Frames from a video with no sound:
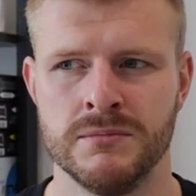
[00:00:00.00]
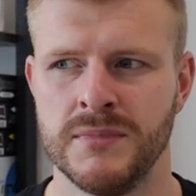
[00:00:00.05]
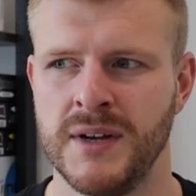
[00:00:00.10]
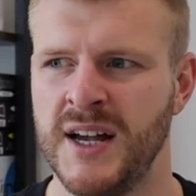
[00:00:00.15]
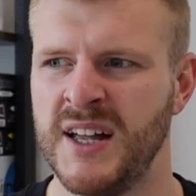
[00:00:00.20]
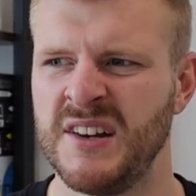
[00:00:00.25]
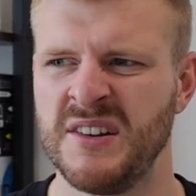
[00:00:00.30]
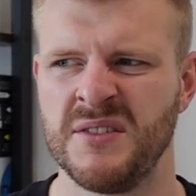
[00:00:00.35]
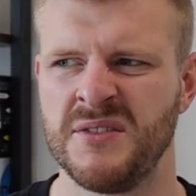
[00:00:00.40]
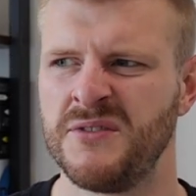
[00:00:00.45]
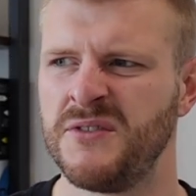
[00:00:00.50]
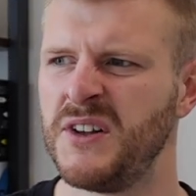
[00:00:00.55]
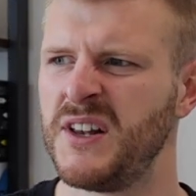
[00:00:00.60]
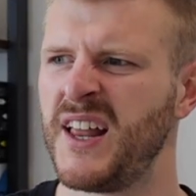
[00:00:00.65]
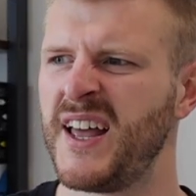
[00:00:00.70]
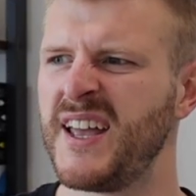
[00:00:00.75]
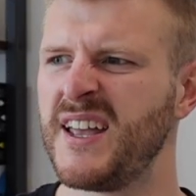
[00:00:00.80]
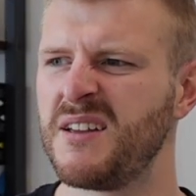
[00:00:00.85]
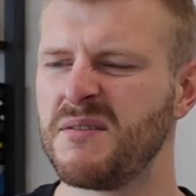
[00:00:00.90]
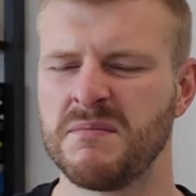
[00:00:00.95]
And for
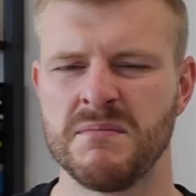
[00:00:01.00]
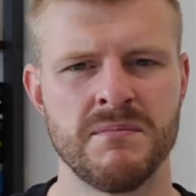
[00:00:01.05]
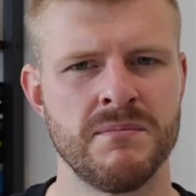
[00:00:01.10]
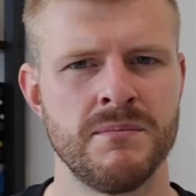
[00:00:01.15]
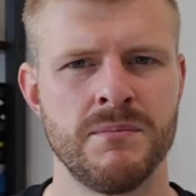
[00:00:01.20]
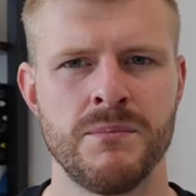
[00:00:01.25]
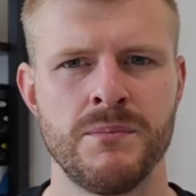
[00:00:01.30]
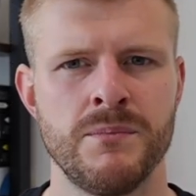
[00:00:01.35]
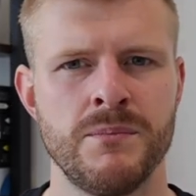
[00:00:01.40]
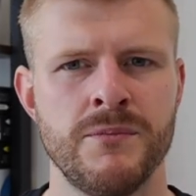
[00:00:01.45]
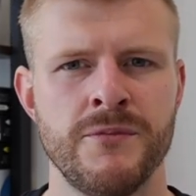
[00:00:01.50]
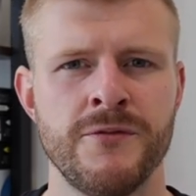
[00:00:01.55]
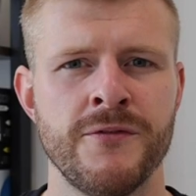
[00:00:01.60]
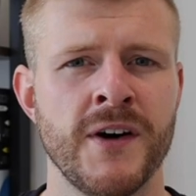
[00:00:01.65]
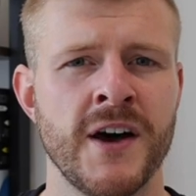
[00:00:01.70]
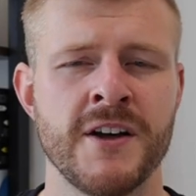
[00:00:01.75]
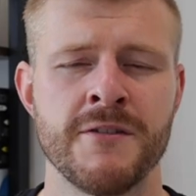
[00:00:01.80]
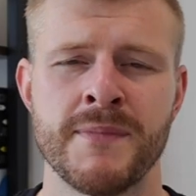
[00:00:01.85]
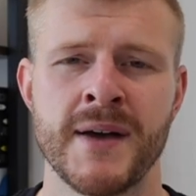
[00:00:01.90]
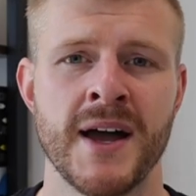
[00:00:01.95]
like
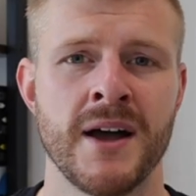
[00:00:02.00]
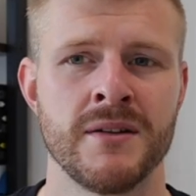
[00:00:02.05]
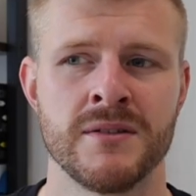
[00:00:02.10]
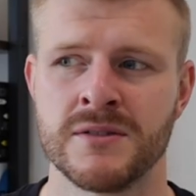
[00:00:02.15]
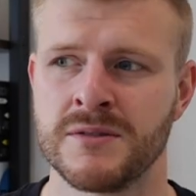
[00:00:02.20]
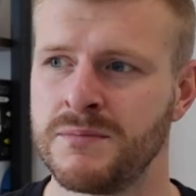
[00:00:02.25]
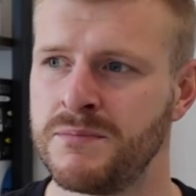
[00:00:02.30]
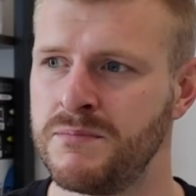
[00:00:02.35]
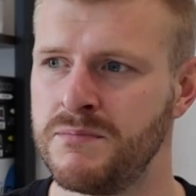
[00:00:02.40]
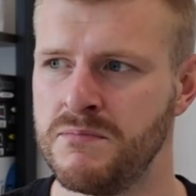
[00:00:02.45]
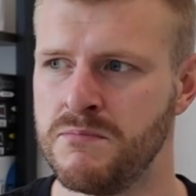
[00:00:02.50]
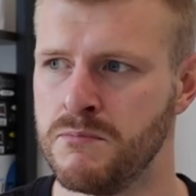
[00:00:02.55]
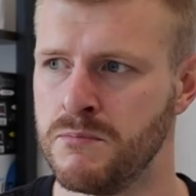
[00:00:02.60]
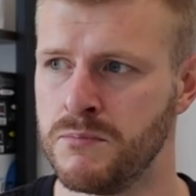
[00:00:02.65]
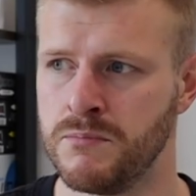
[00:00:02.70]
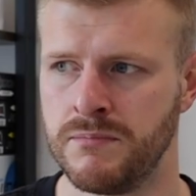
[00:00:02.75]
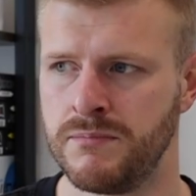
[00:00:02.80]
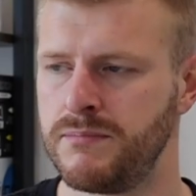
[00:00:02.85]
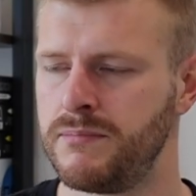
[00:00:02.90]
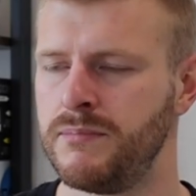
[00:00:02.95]
£5,
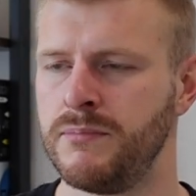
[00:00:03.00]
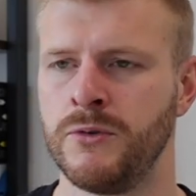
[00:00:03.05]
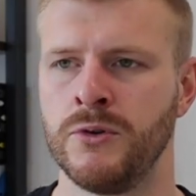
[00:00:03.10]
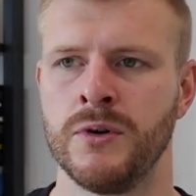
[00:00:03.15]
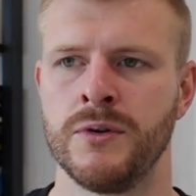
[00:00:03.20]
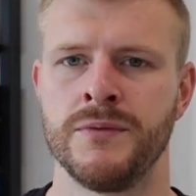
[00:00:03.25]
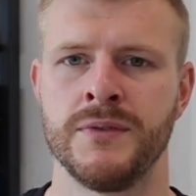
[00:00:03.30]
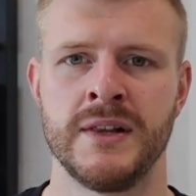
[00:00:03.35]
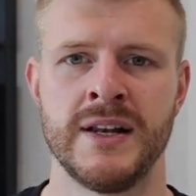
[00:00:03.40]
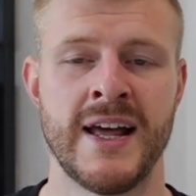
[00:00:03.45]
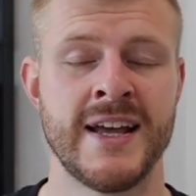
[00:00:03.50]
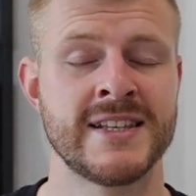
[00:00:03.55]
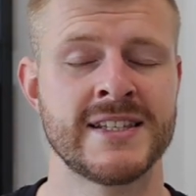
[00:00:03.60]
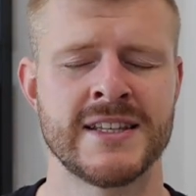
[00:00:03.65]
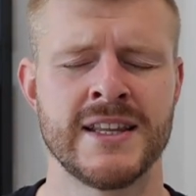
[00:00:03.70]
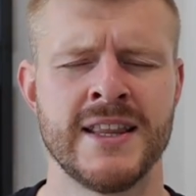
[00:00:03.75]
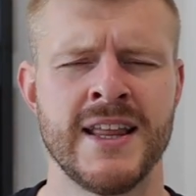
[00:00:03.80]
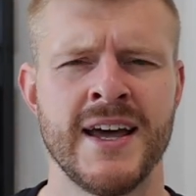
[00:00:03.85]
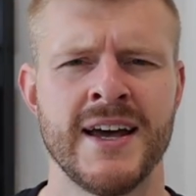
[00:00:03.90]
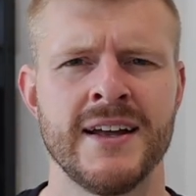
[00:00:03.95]
more often less
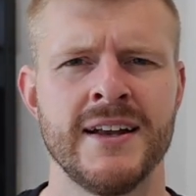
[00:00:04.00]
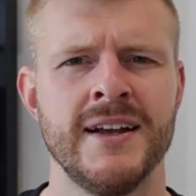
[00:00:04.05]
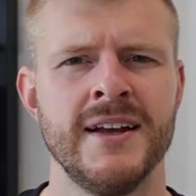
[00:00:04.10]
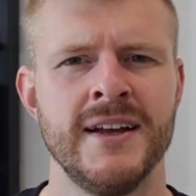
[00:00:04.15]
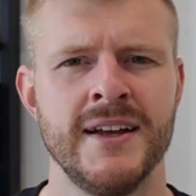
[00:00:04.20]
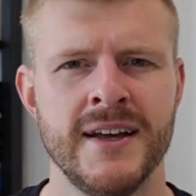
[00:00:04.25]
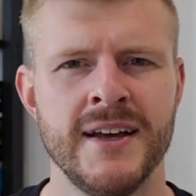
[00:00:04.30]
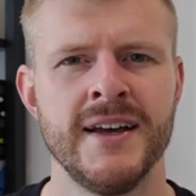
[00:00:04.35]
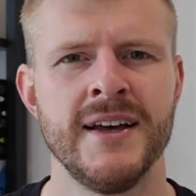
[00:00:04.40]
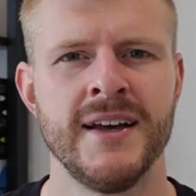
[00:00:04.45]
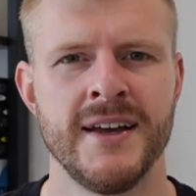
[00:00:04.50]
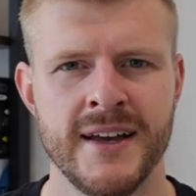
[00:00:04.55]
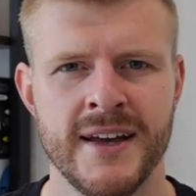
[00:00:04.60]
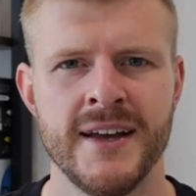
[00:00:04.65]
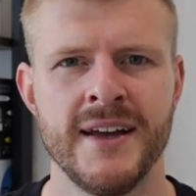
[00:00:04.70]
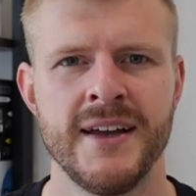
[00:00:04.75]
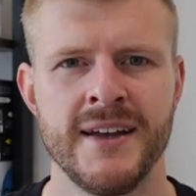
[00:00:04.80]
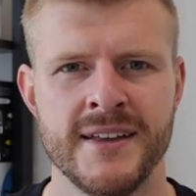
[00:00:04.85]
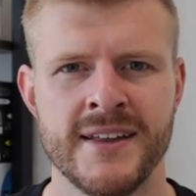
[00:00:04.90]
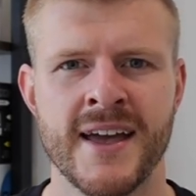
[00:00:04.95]
than that,
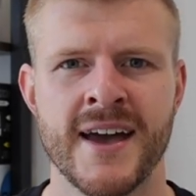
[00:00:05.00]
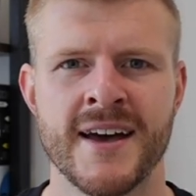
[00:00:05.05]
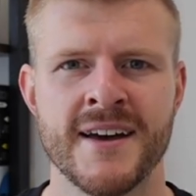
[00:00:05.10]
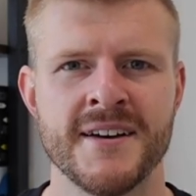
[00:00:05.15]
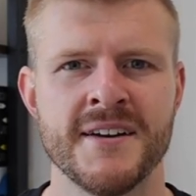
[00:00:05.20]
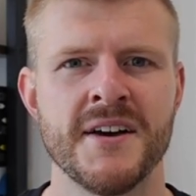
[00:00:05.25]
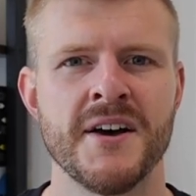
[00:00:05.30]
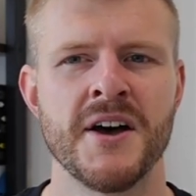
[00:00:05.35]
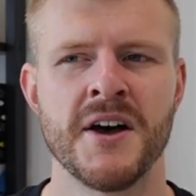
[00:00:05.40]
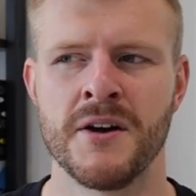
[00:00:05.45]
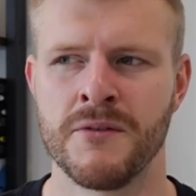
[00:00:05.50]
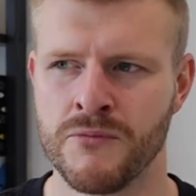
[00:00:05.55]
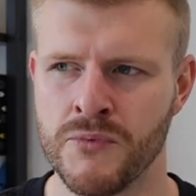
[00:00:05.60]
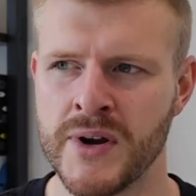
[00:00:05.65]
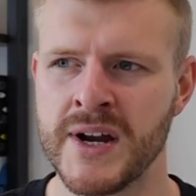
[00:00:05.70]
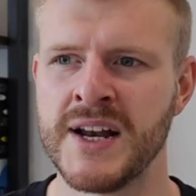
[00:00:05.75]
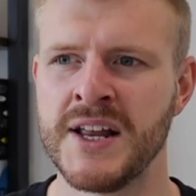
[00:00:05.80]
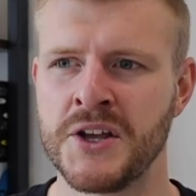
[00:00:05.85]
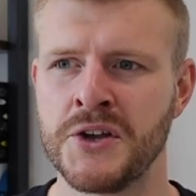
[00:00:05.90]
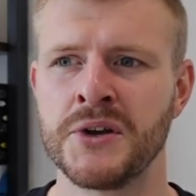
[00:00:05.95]
yeah, a
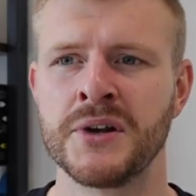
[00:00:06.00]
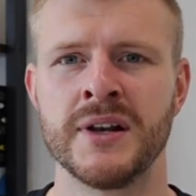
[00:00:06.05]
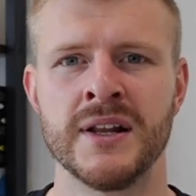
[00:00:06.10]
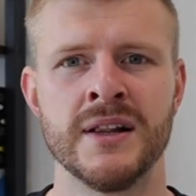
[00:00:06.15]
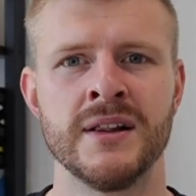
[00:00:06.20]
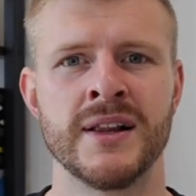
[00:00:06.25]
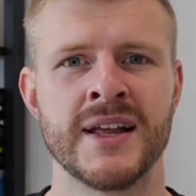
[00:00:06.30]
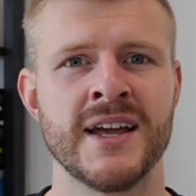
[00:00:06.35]
really good little